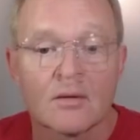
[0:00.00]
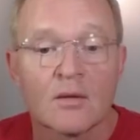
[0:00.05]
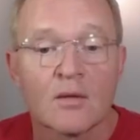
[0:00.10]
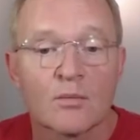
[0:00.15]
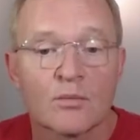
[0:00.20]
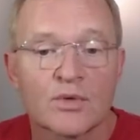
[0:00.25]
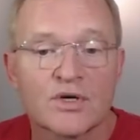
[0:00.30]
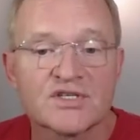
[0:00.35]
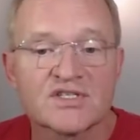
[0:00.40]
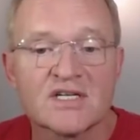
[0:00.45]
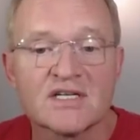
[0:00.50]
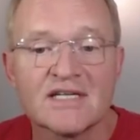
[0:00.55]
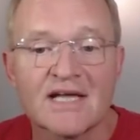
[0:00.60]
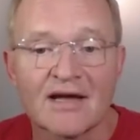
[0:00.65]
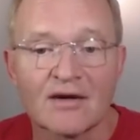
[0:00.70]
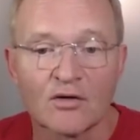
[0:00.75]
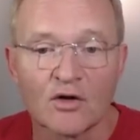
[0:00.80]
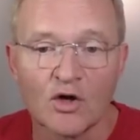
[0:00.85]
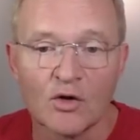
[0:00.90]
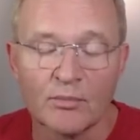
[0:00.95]
Press the
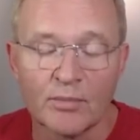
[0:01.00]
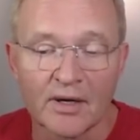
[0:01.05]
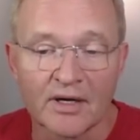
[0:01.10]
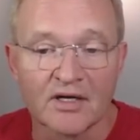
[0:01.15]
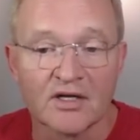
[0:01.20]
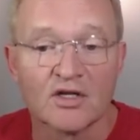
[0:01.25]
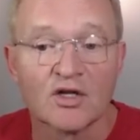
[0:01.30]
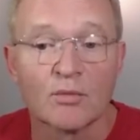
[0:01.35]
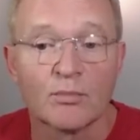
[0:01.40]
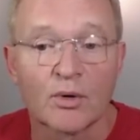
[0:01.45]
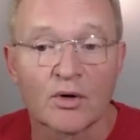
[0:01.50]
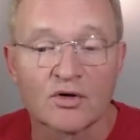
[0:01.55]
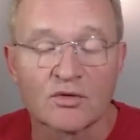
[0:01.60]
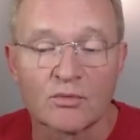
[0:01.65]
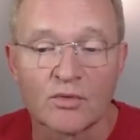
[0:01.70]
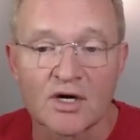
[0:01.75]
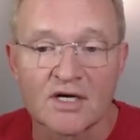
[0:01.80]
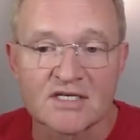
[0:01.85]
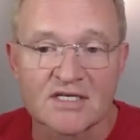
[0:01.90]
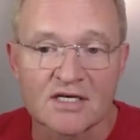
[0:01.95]
download button in the
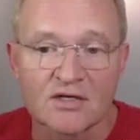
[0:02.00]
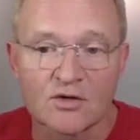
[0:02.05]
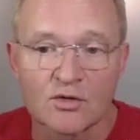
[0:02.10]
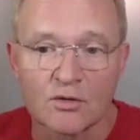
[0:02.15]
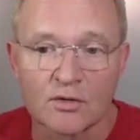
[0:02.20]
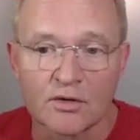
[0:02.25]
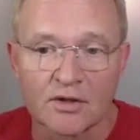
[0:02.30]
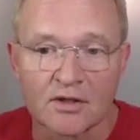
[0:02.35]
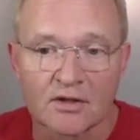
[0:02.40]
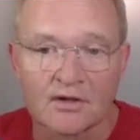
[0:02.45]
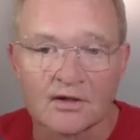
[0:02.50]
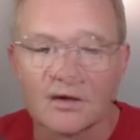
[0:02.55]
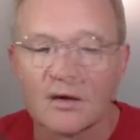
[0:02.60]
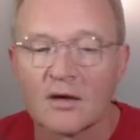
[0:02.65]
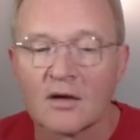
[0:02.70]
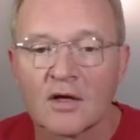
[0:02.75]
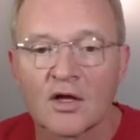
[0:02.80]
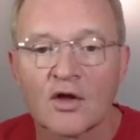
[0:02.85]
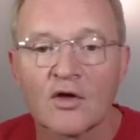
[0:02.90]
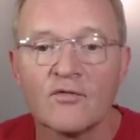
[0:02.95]
bottom right-hand corner.
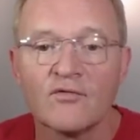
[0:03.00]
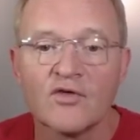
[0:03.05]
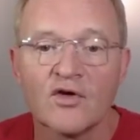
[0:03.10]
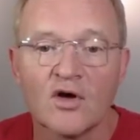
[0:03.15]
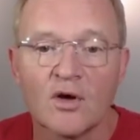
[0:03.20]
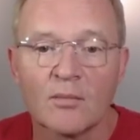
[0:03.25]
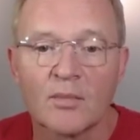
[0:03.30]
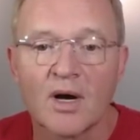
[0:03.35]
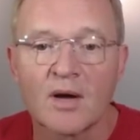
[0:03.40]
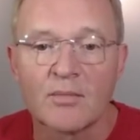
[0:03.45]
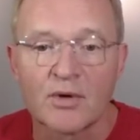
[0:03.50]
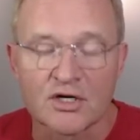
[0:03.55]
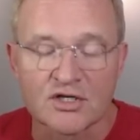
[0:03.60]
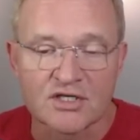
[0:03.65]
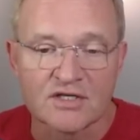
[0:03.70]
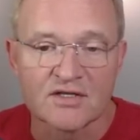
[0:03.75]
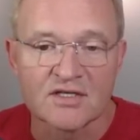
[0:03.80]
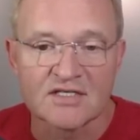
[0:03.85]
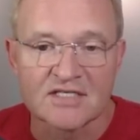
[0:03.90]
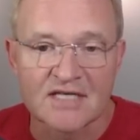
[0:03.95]
Confirm by
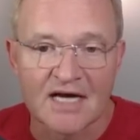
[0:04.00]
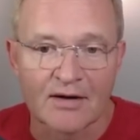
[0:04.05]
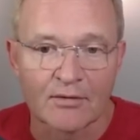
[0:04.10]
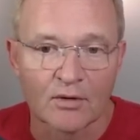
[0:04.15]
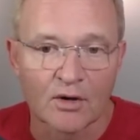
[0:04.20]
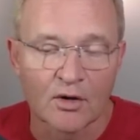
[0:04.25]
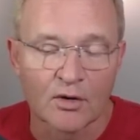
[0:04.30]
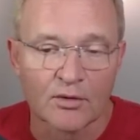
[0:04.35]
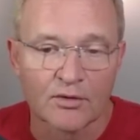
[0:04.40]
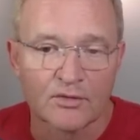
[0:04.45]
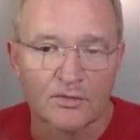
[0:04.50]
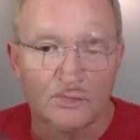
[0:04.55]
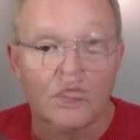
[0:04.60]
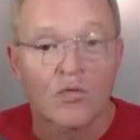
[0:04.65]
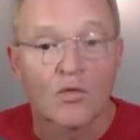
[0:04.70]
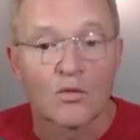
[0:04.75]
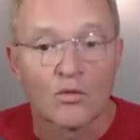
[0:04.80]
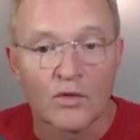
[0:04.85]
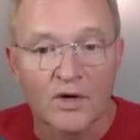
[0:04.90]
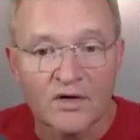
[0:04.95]
pressing the download.
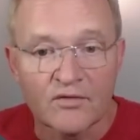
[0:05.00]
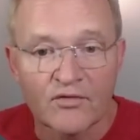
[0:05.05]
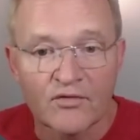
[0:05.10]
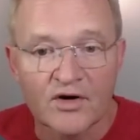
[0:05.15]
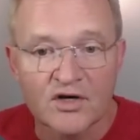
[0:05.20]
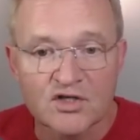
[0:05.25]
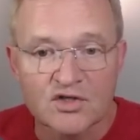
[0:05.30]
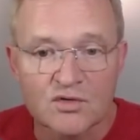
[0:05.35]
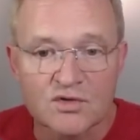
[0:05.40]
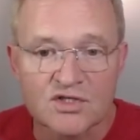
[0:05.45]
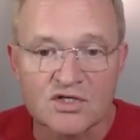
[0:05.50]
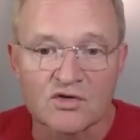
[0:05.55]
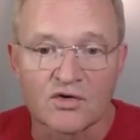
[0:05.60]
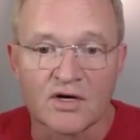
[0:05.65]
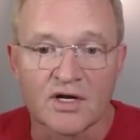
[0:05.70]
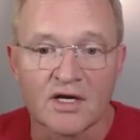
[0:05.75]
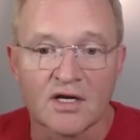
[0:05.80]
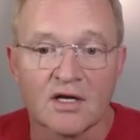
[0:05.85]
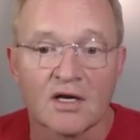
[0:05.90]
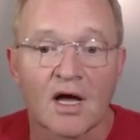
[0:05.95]
Refresh your
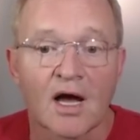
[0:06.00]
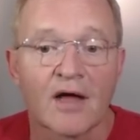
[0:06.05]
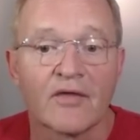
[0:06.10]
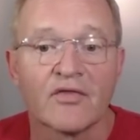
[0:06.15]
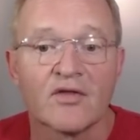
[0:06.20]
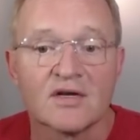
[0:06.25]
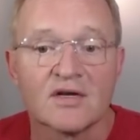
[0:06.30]
screen and the